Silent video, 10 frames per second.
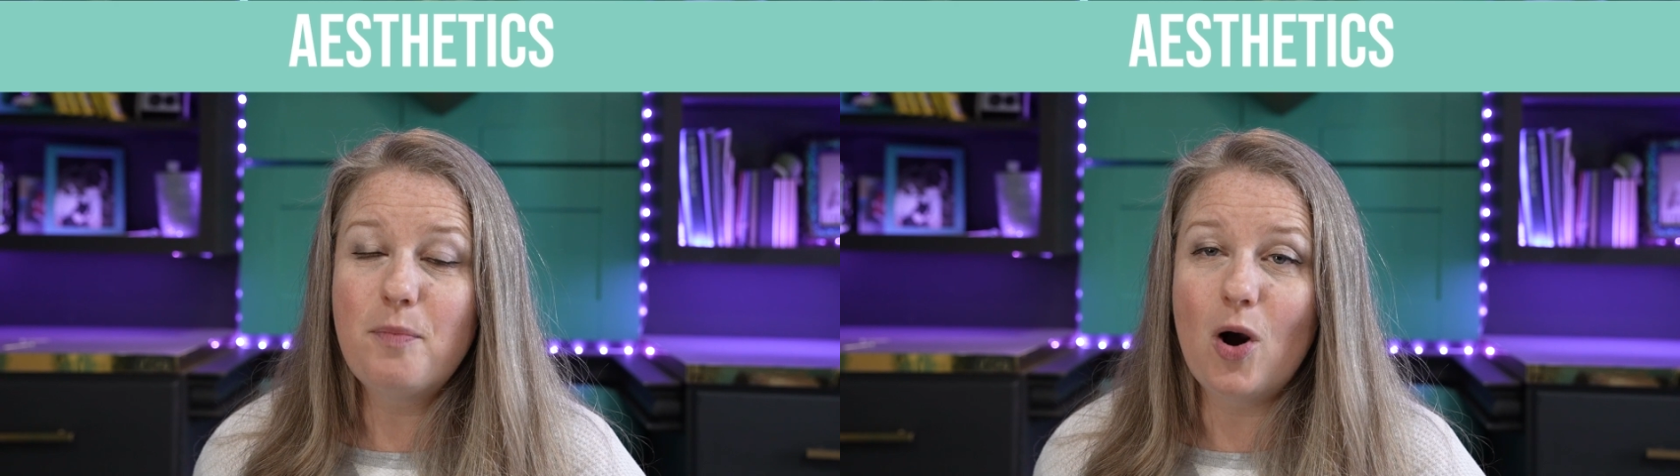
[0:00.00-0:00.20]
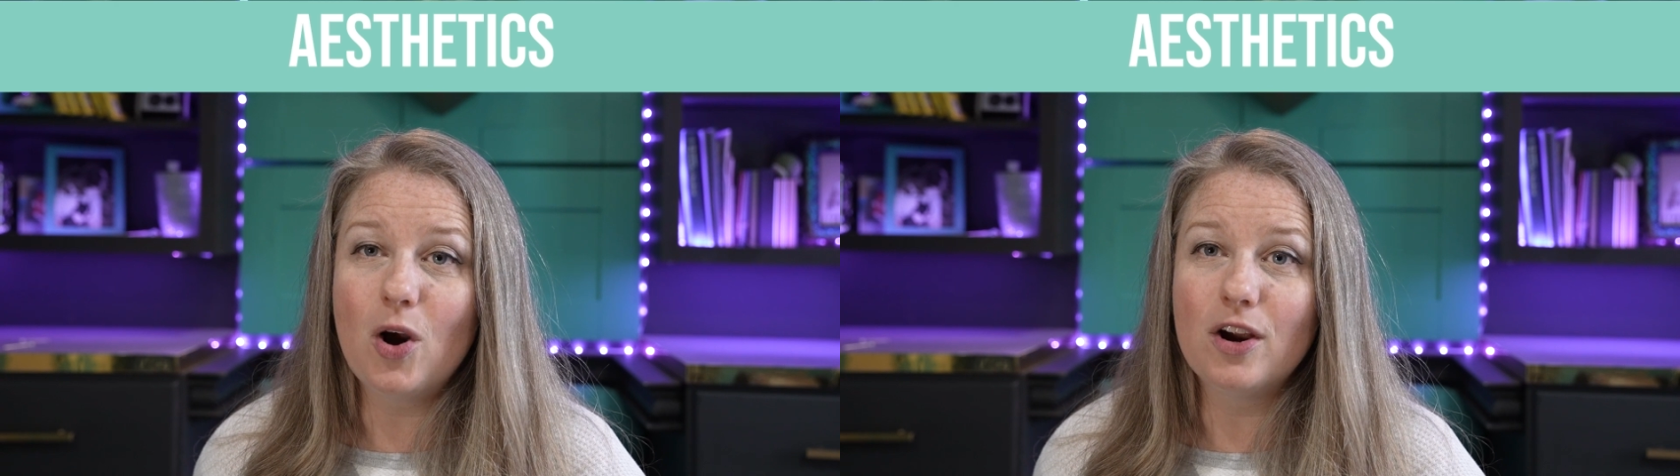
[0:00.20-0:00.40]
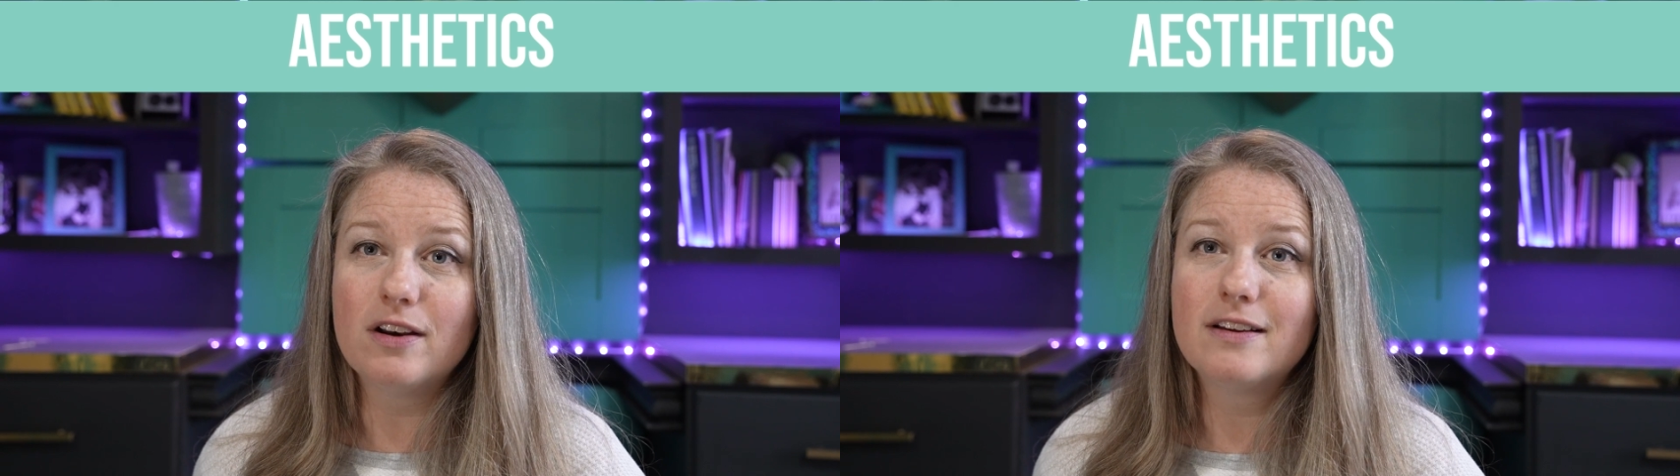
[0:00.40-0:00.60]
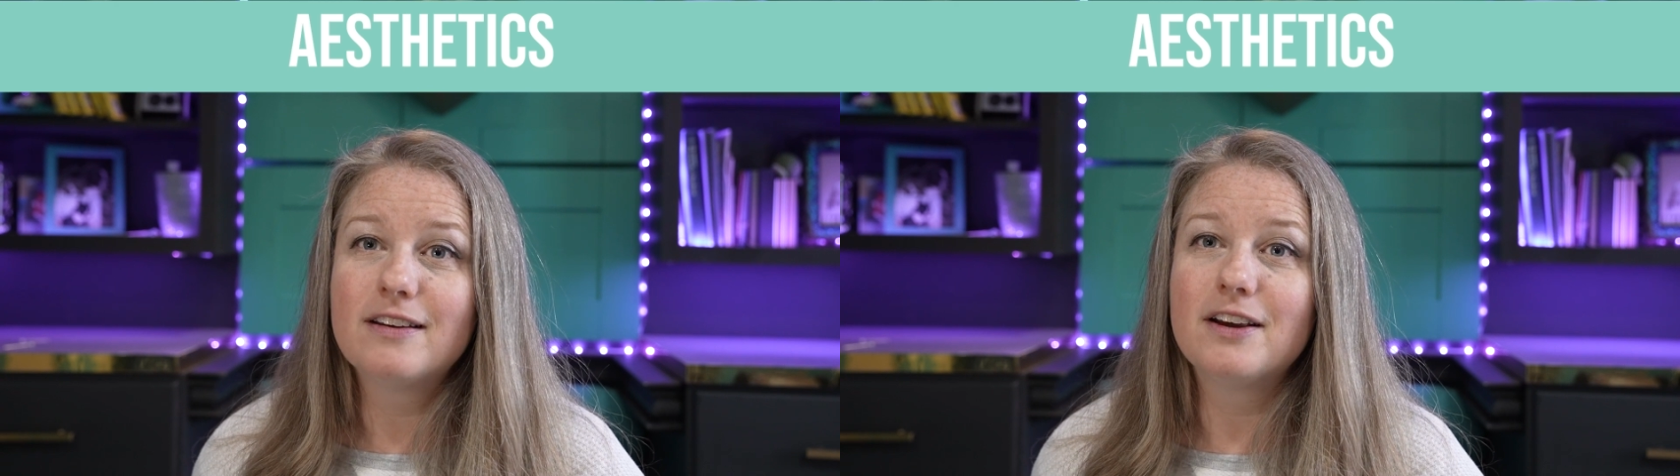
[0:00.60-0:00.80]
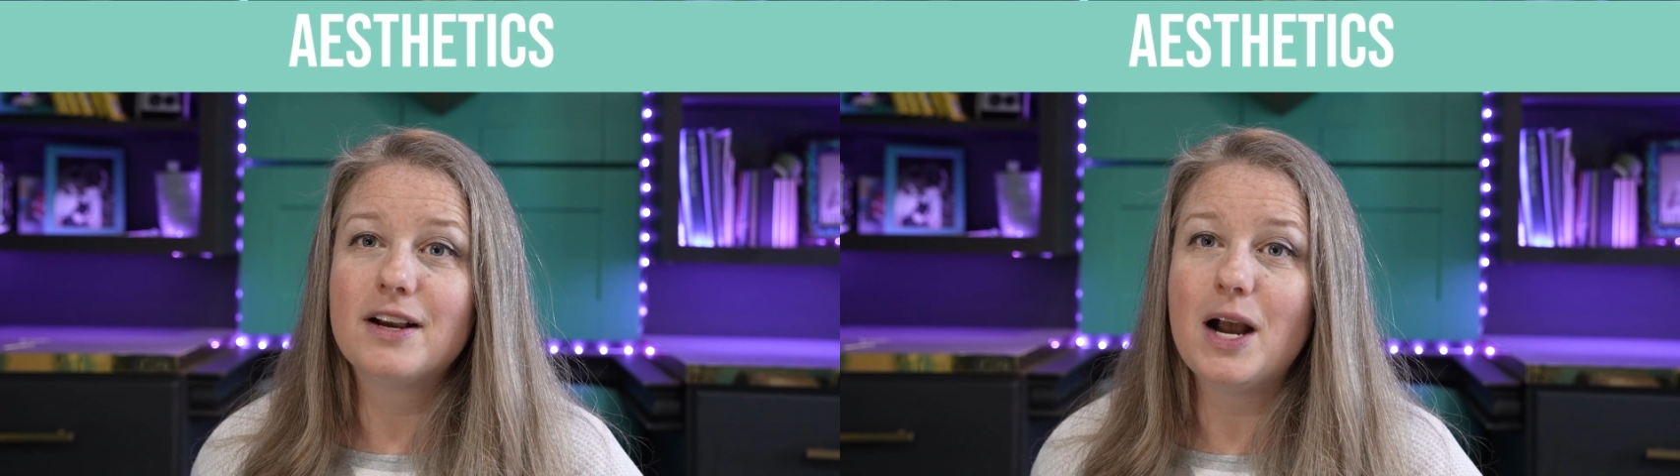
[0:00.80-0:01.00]
part
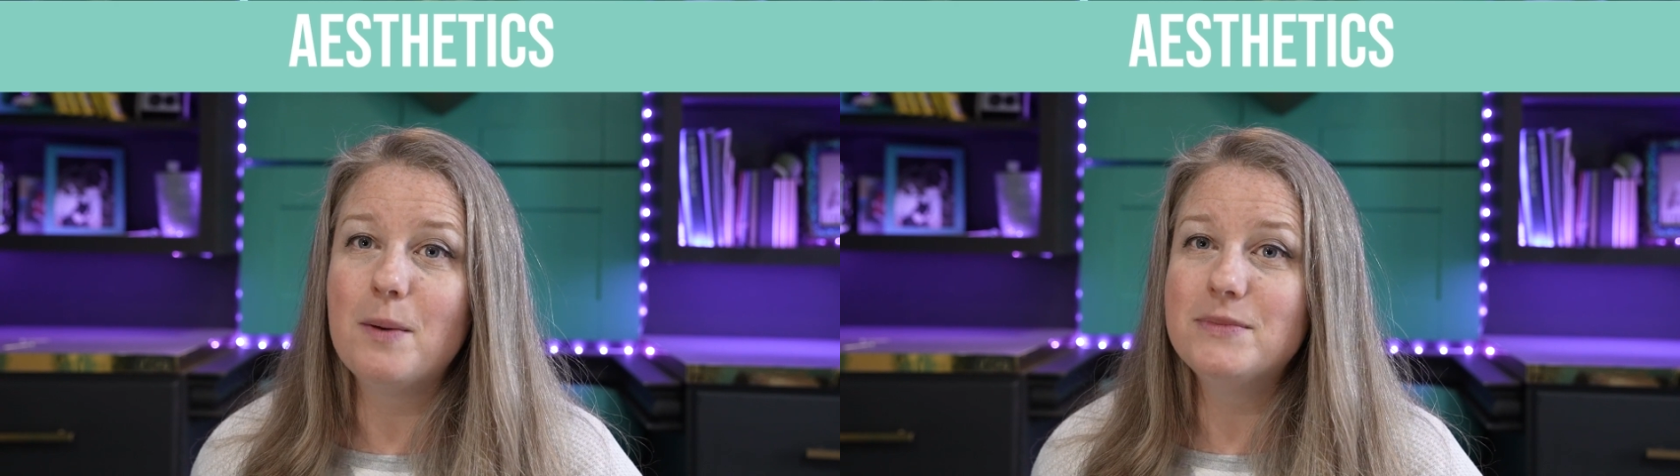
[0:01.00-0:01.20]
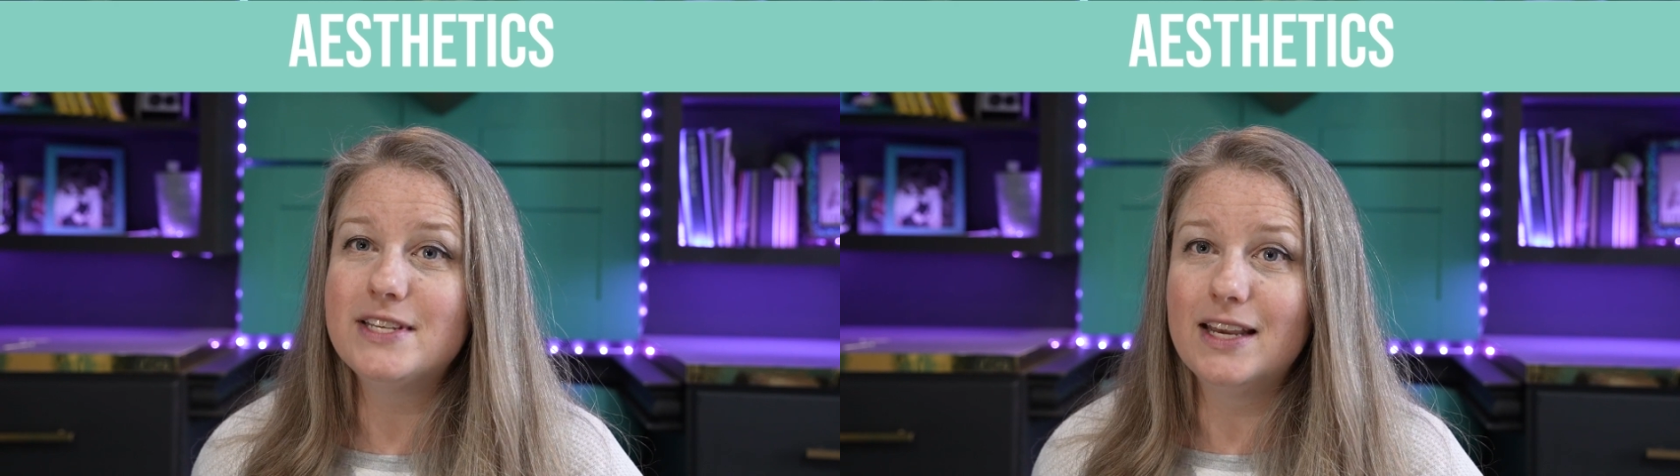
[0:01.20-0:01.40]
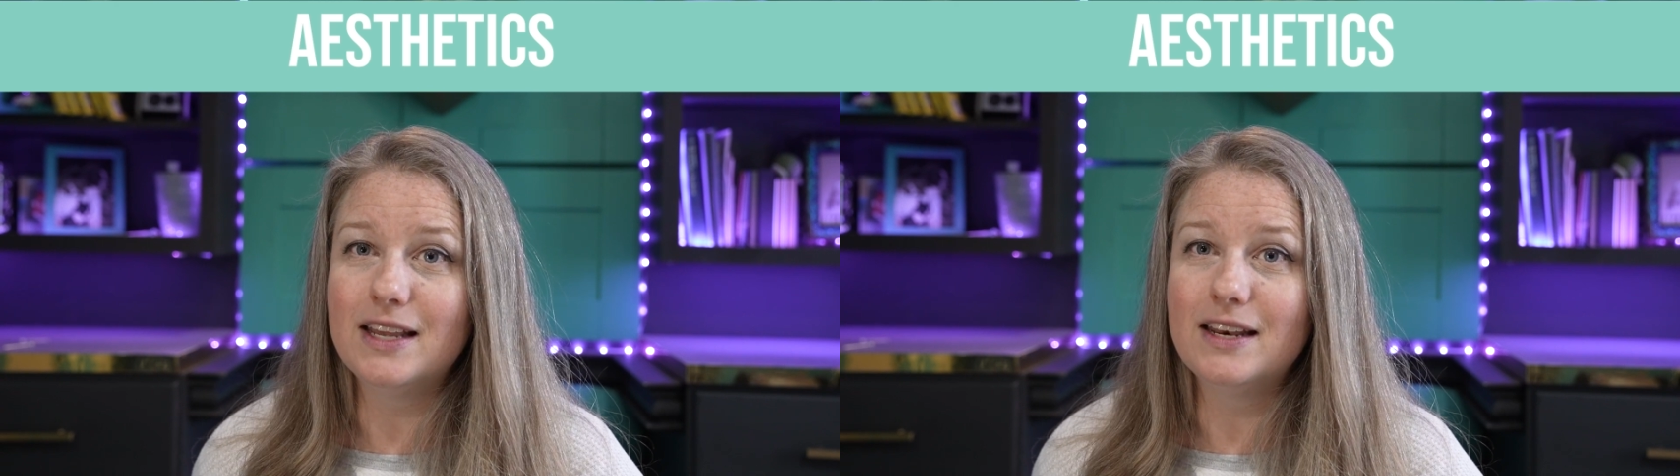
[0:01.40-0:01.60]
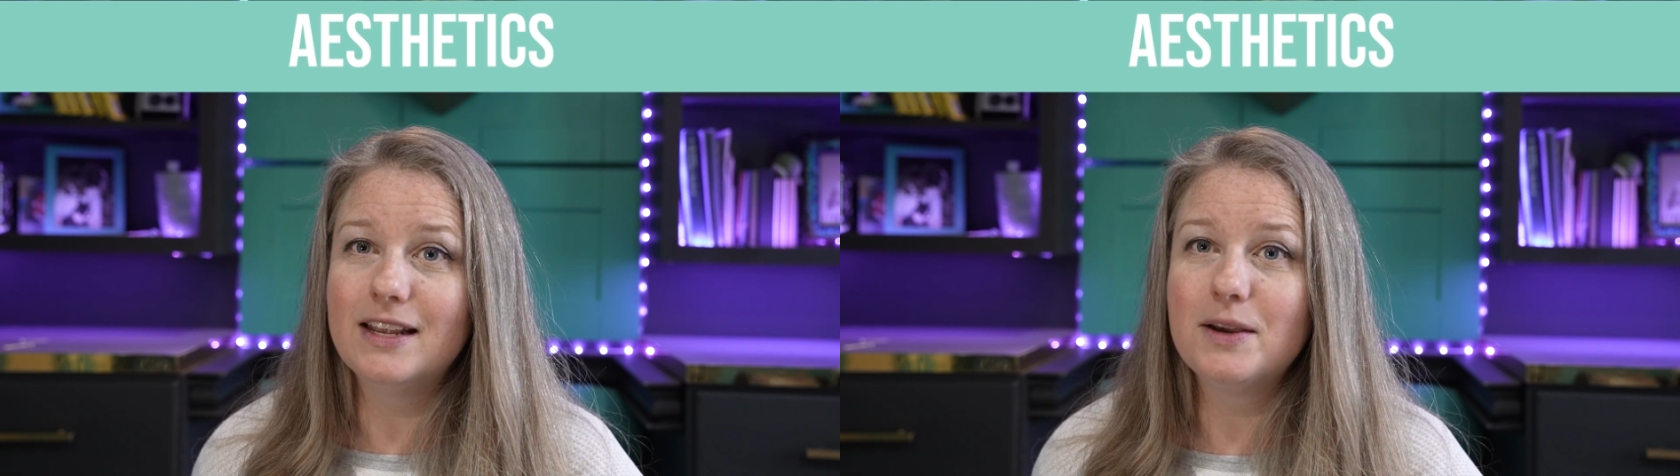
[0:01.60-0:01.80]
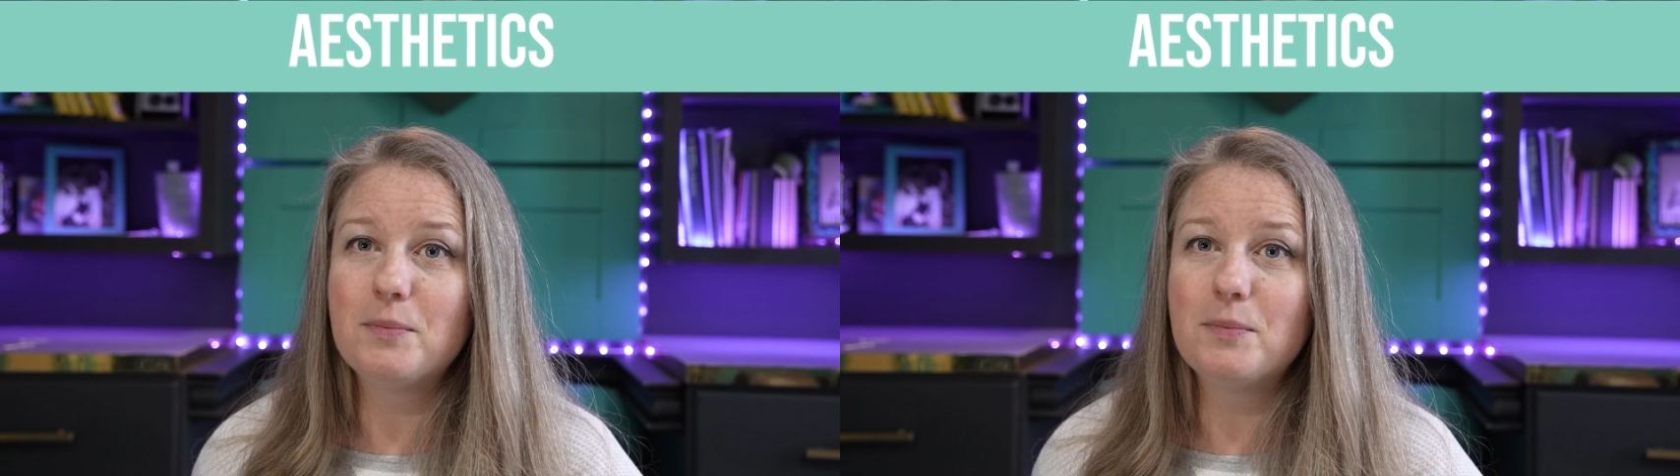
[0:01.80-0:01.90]
comes in,